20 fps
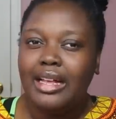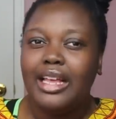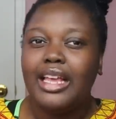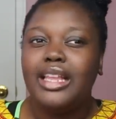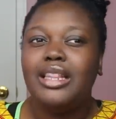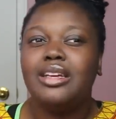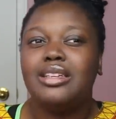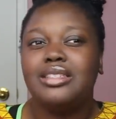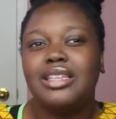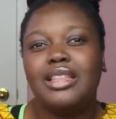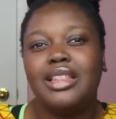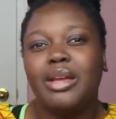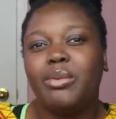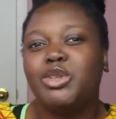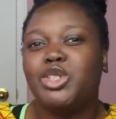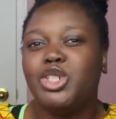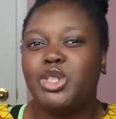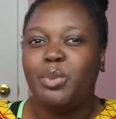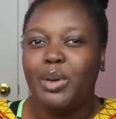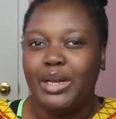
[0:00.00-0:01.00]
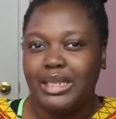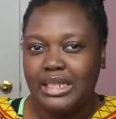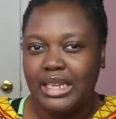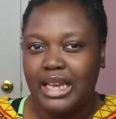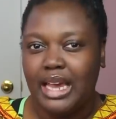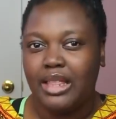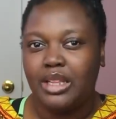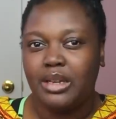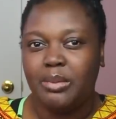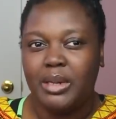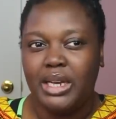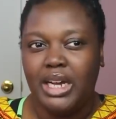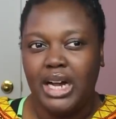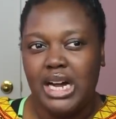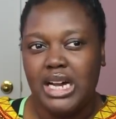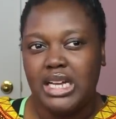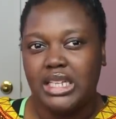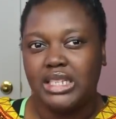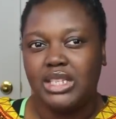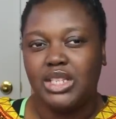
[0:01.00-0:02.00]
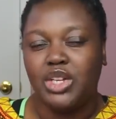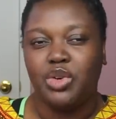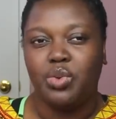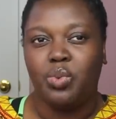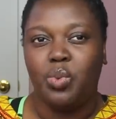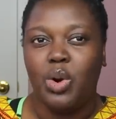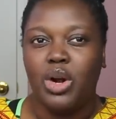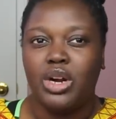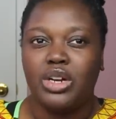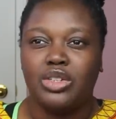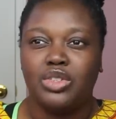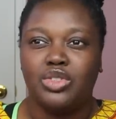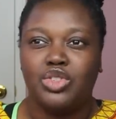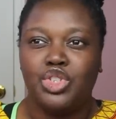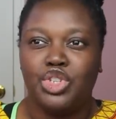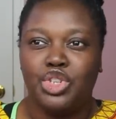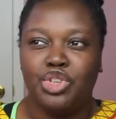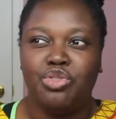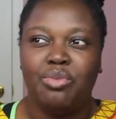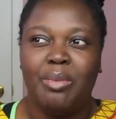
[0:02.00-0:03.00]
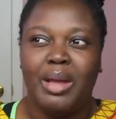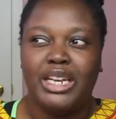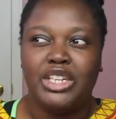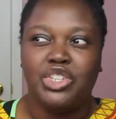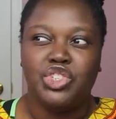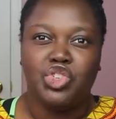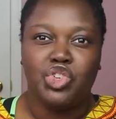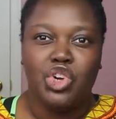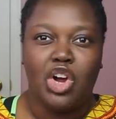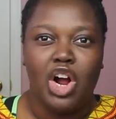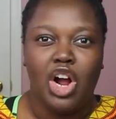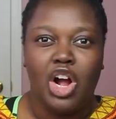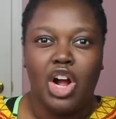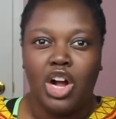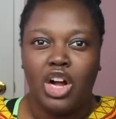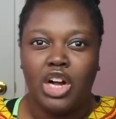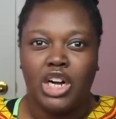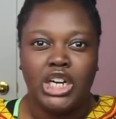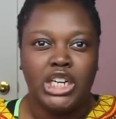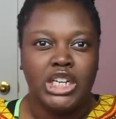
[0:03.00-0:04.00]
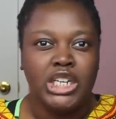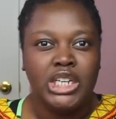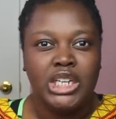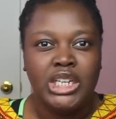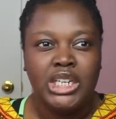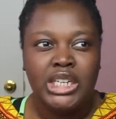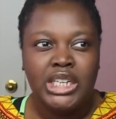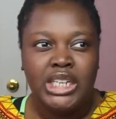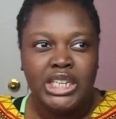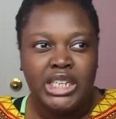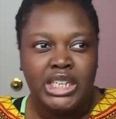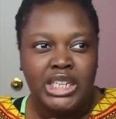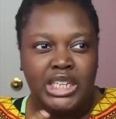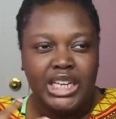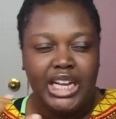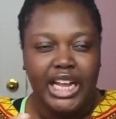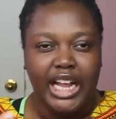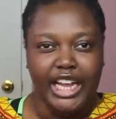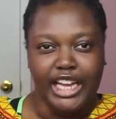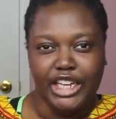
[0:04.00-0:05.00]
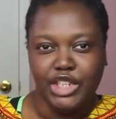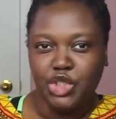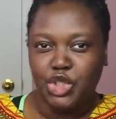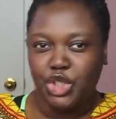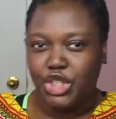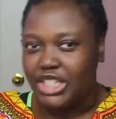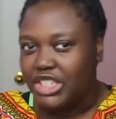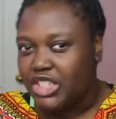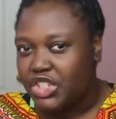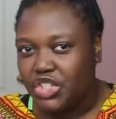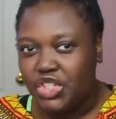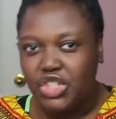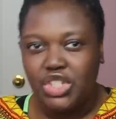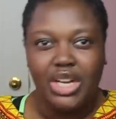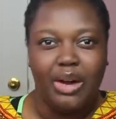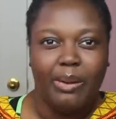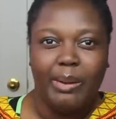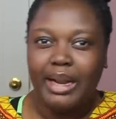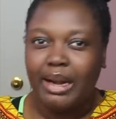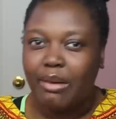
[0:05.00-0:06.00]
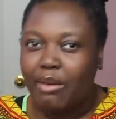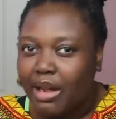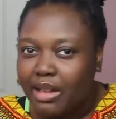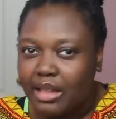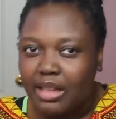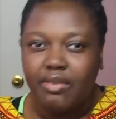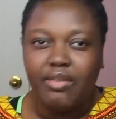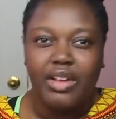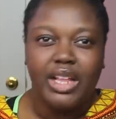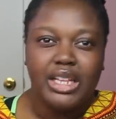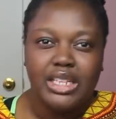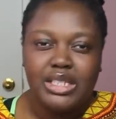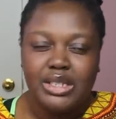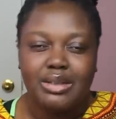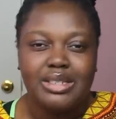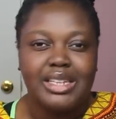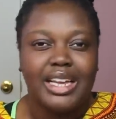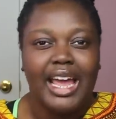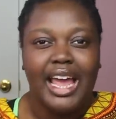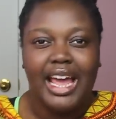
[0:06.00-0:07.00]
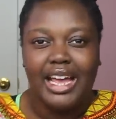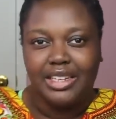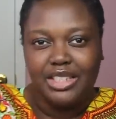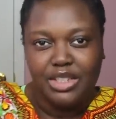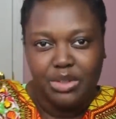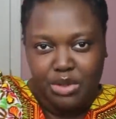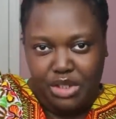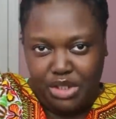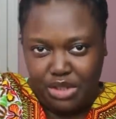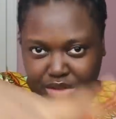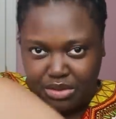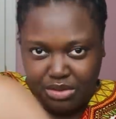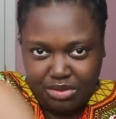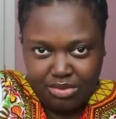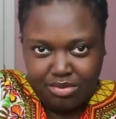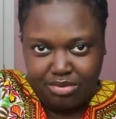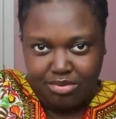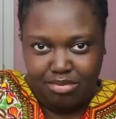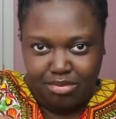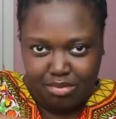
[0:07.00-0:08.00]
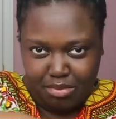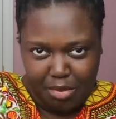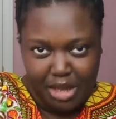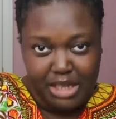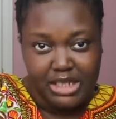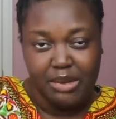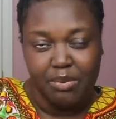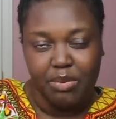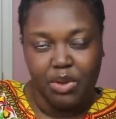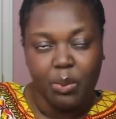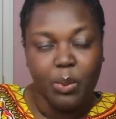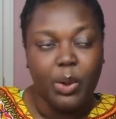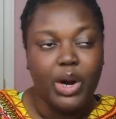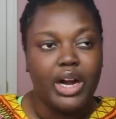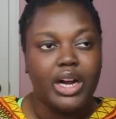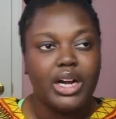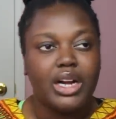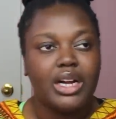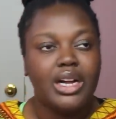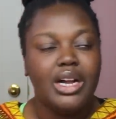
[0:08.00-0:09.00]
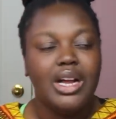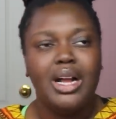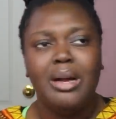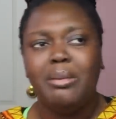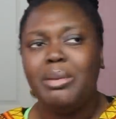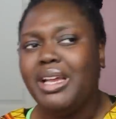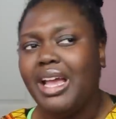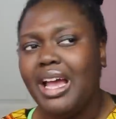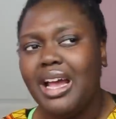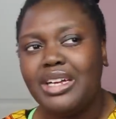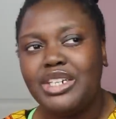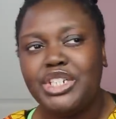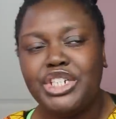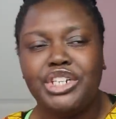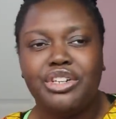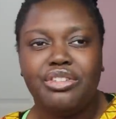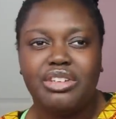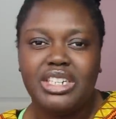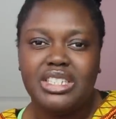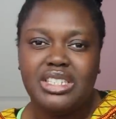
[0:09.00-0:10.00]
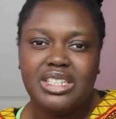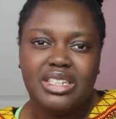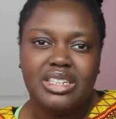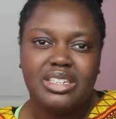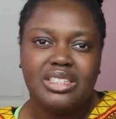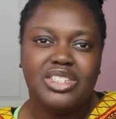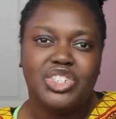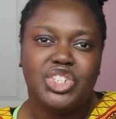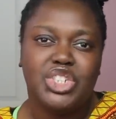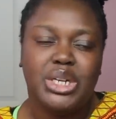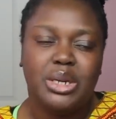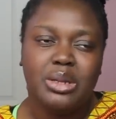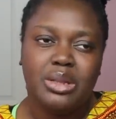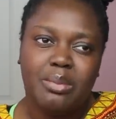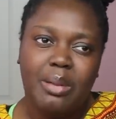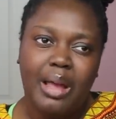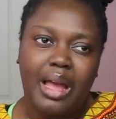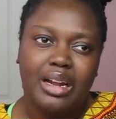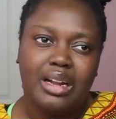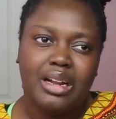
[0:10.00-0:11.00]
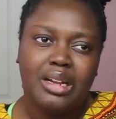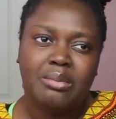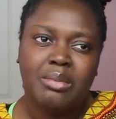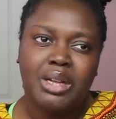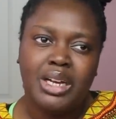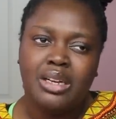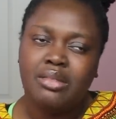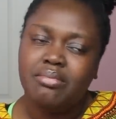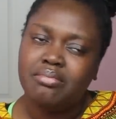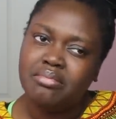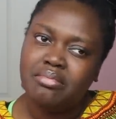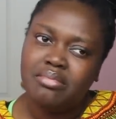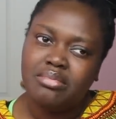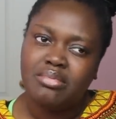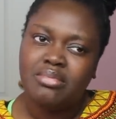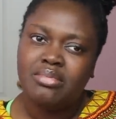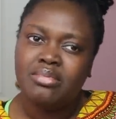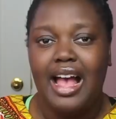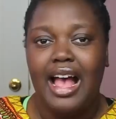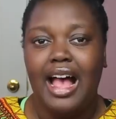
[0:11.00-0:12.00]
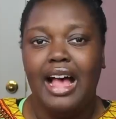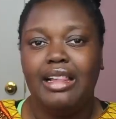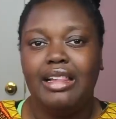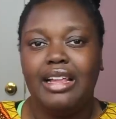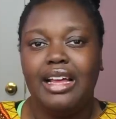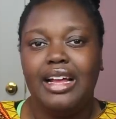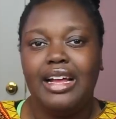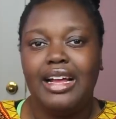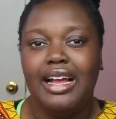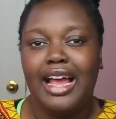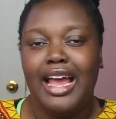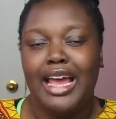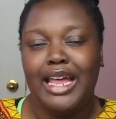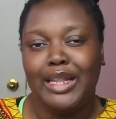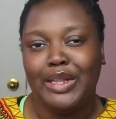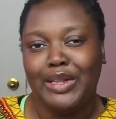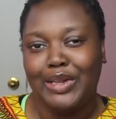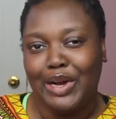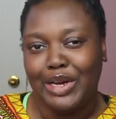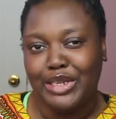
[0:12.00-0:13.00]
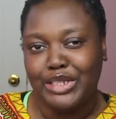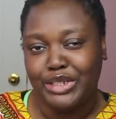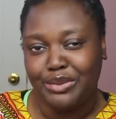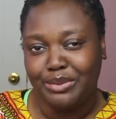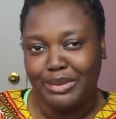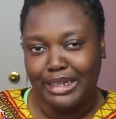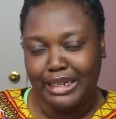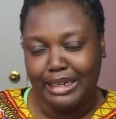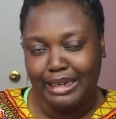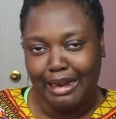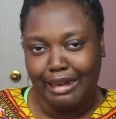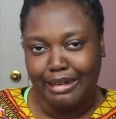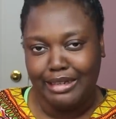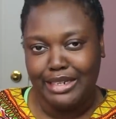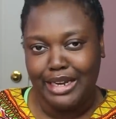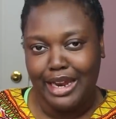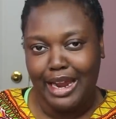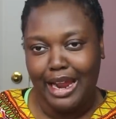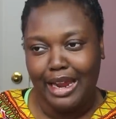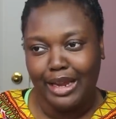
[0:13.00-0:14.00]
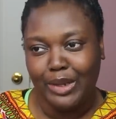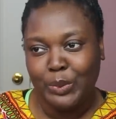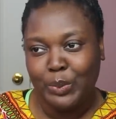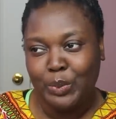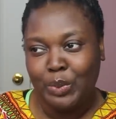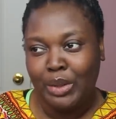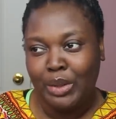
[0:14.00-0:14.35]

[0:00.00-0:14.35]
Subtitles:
It looks like they were put together because there weren't too many strong interests going around the villa. So it's like, hey, you two, make something work. But yeah, she agreed to share the bed. And I'm like, Ella and Lux are reconnecting.